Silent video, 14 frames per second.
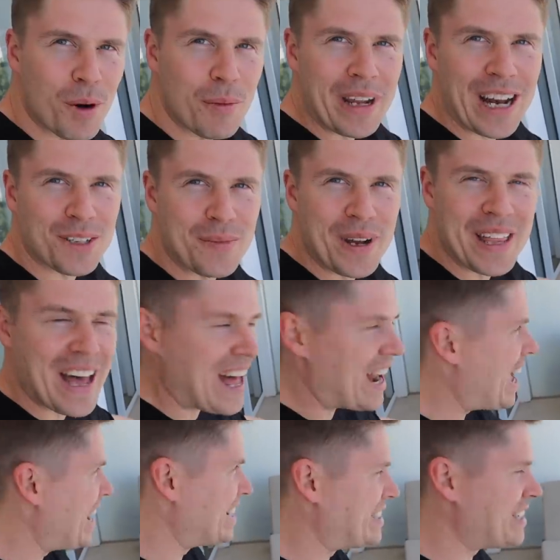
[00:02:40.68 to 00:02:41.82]
Probably catch me there
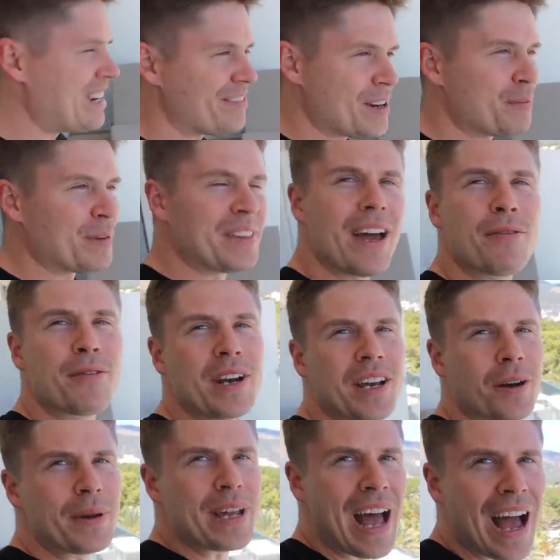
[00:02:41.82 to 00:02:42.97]
late this evening. We're definitely
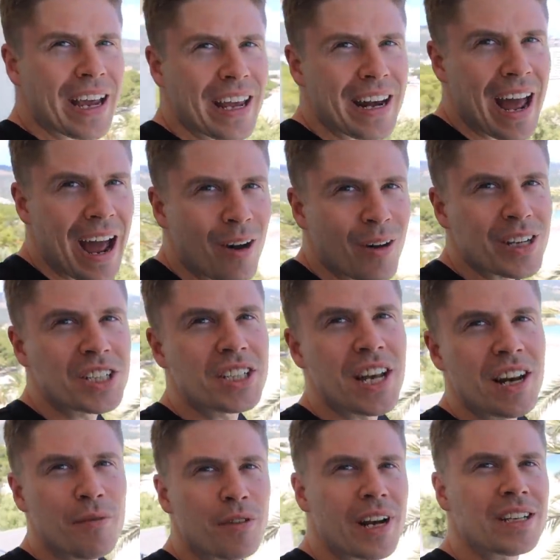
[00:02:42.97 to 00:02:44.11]
gonna be hanging out and
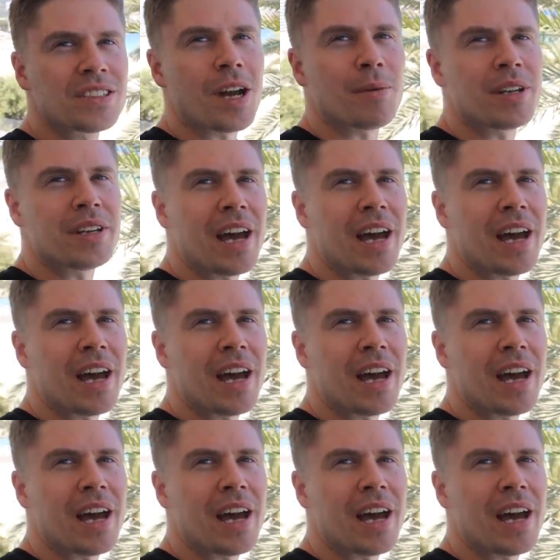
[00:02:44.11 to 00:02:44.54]
chilling for the next couple of